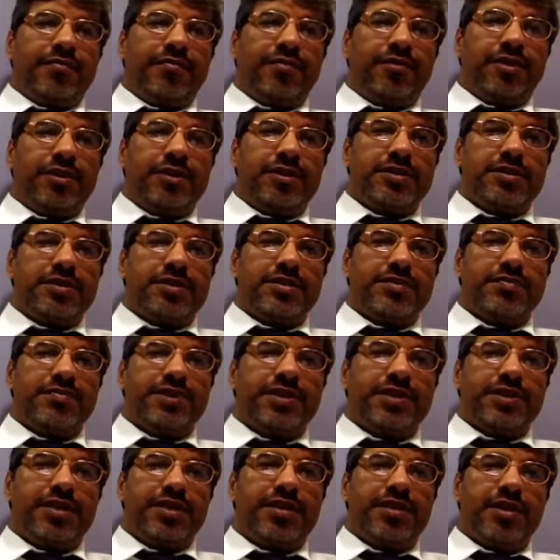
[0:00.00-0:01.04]
faults
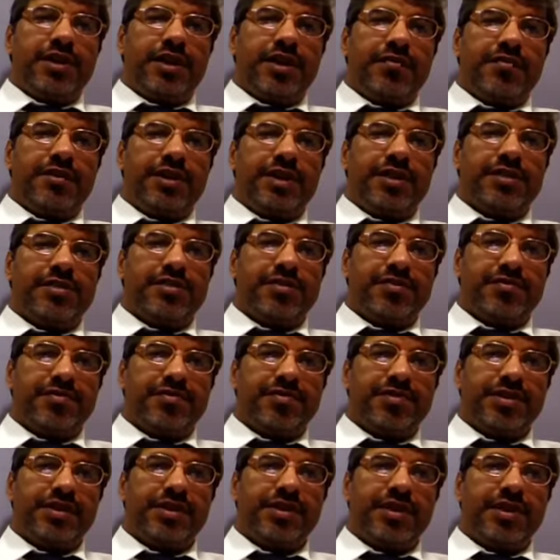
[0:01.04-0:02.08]
which are hardware,
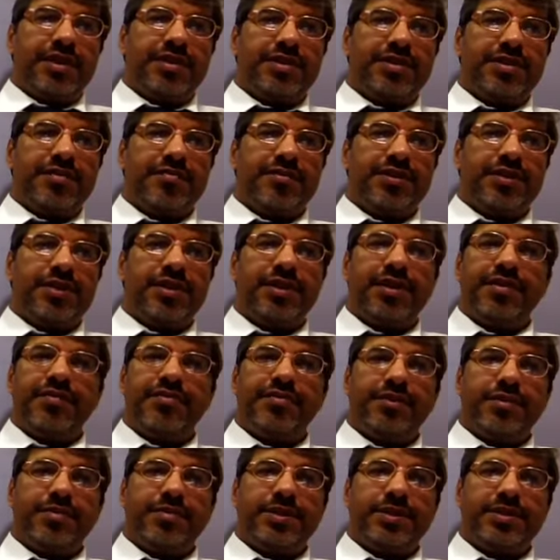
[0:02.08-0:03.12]
software related for the
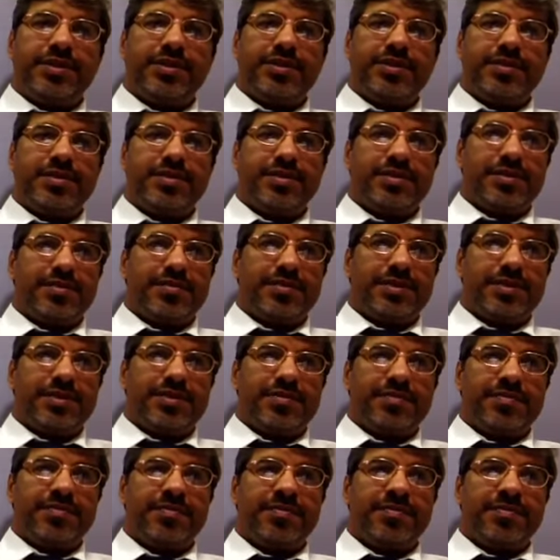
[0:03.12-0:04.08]
information systems?